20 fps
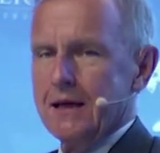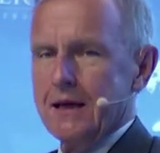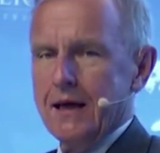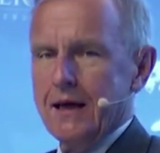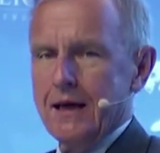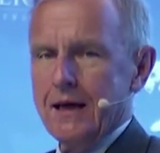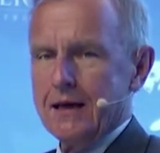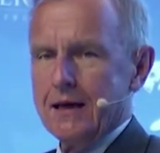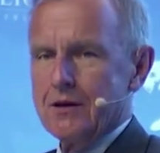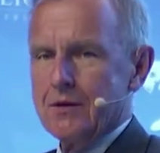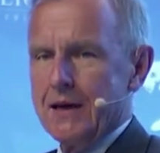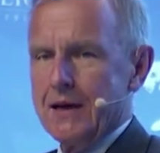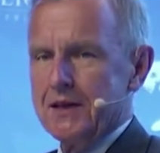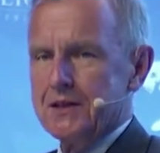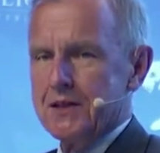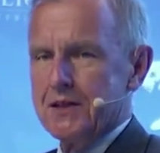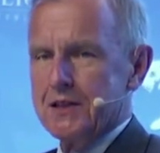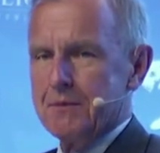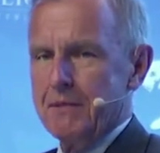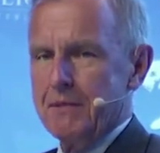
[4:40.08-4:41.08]
a
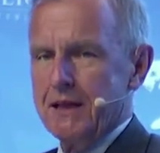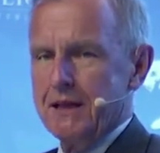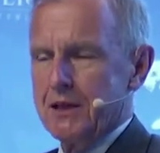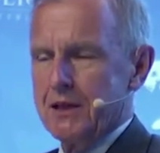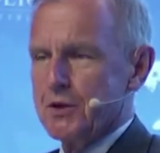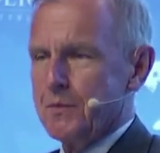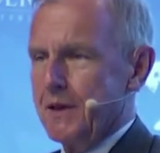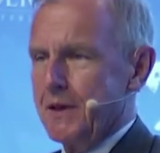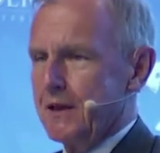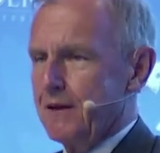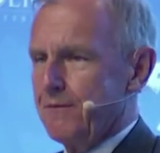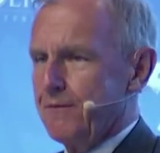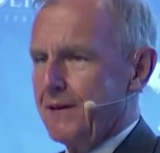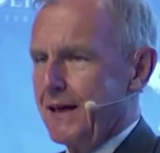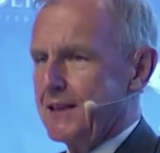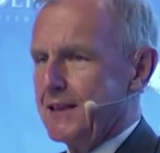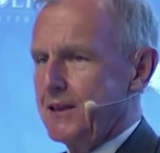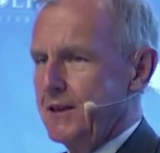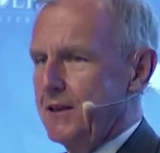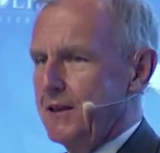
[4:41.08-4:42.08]
crisis management
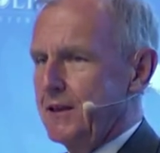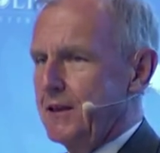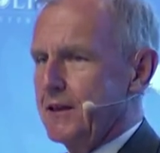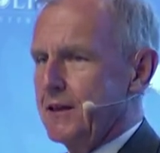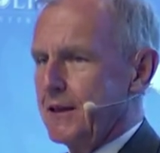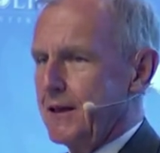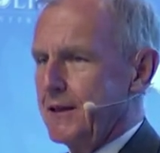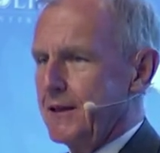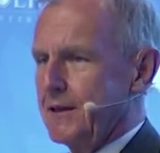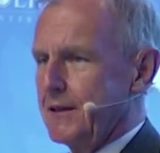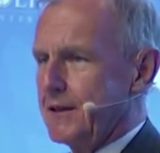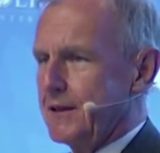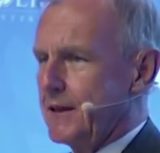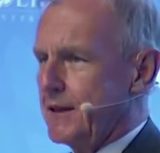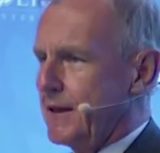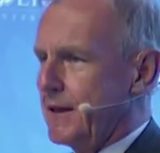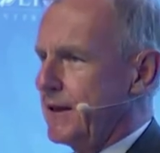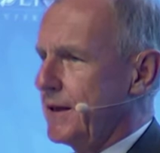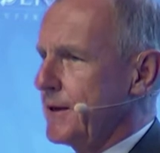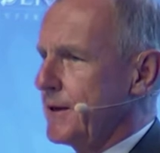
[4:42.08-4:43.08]
fatigue and
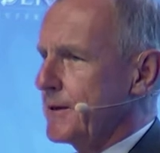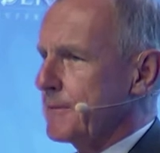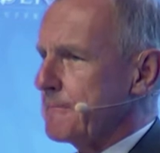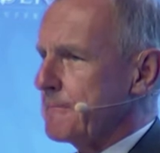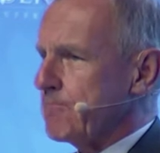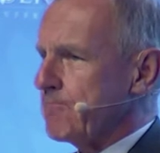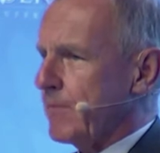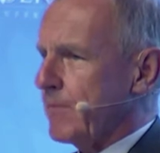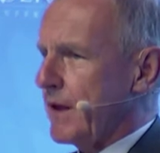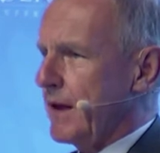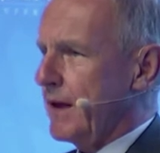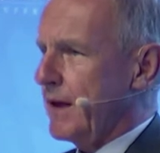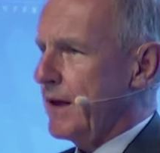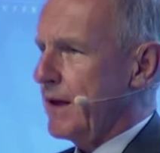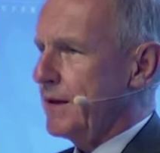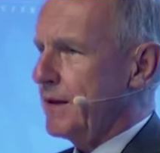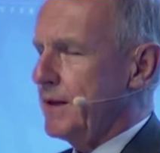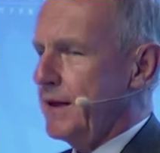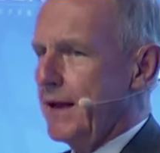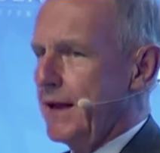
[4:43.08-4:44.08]
mm,
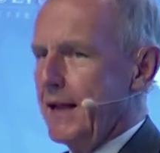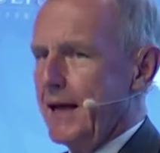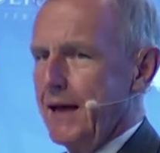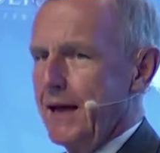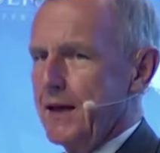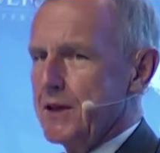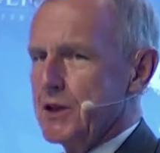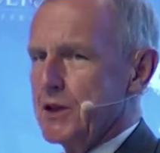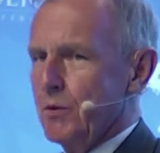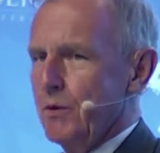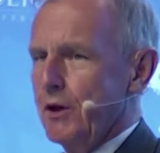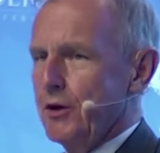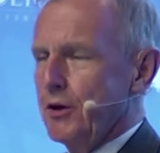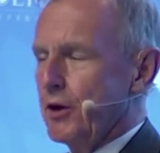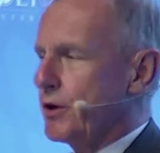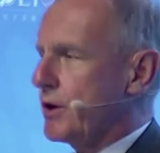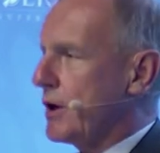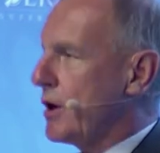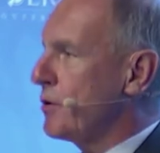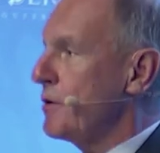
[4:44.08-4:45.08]
uh, the alliance will
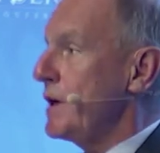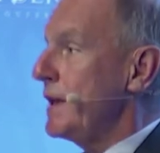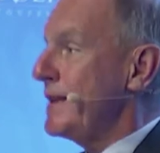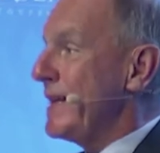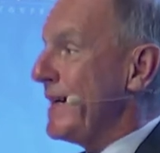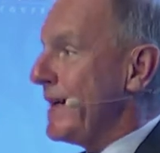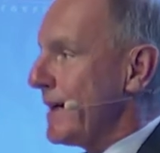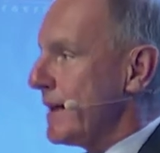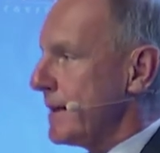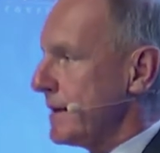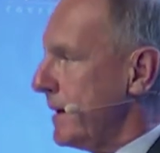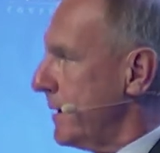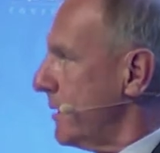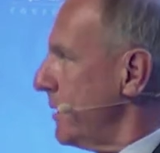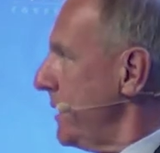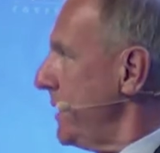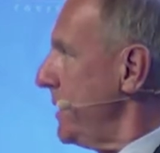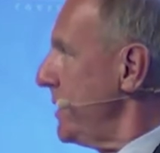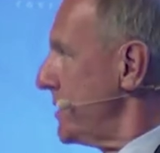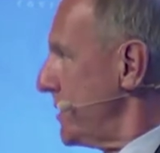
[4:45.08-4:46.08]
not return
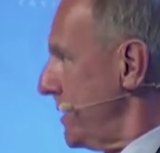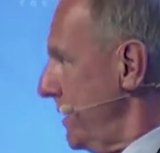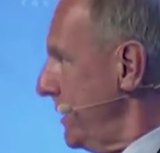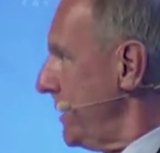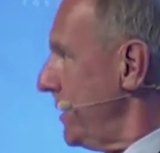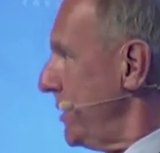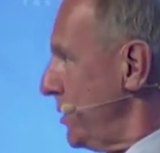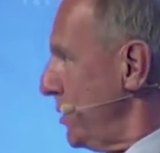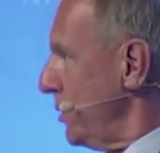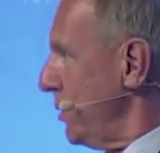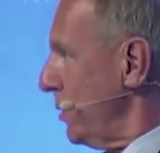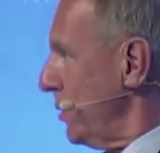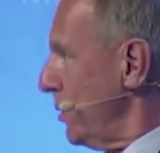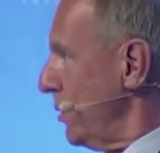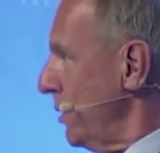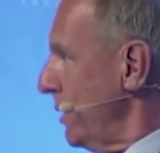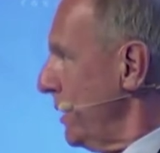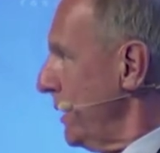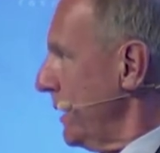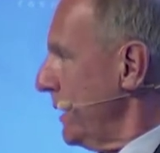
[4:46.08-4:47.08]
easily
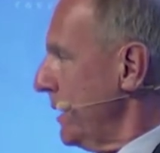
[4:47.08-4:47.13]
to